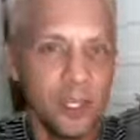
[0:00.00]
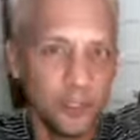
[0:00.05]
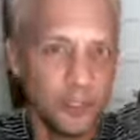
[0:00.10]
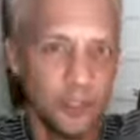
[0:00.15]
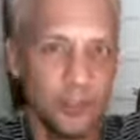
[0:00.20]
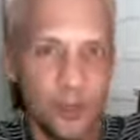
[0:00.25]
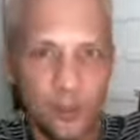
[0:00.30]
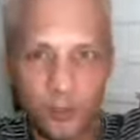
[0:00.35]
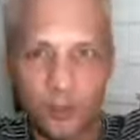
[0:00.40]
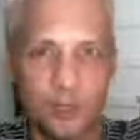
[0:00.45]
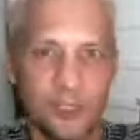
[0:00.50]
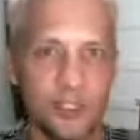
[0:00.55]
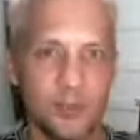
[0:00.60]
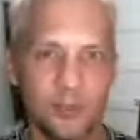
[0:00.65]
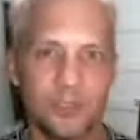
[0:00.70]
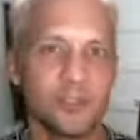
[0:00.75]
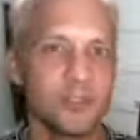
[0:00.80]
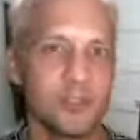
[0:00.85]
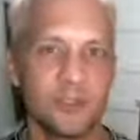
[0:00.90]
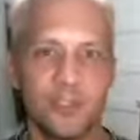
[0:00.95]
doing
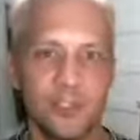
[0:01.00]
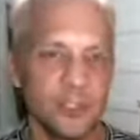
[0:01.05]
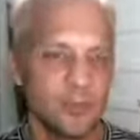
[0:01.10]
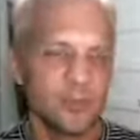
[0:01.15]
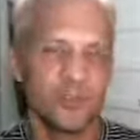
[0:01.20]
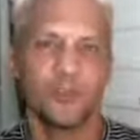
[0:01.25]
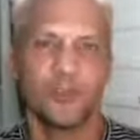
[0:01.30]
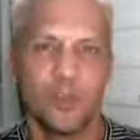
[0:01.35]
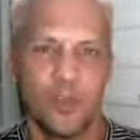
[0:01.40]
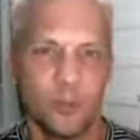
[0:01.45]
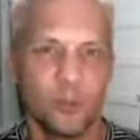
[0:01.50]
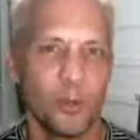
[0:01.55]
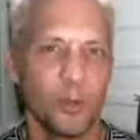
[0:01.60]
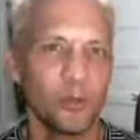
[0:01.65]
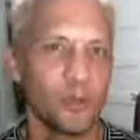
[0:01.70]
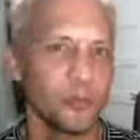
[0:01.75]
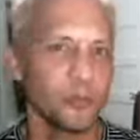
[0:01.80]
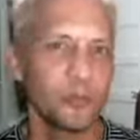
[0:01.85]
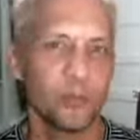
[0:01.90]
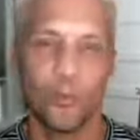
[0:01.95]
push-ups, doing sit-ups, doing
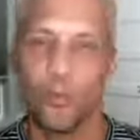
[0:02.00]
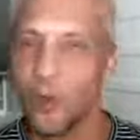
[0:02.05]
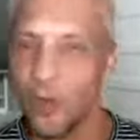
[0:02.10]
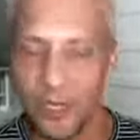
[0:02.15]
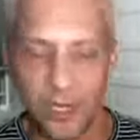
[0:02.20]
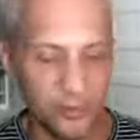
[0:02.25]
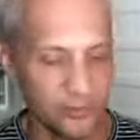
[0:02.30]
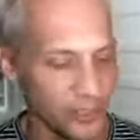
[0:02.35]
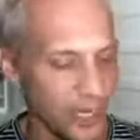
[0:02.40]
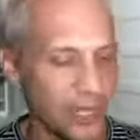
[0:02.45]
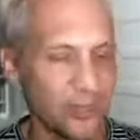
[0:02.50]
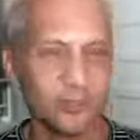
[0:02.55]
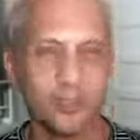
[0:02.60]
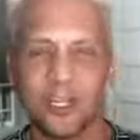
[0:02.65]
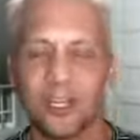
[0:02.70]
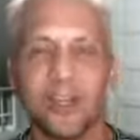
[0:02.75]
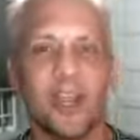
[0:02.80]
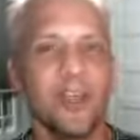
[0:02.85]
pull-ups, whatever. I don't care.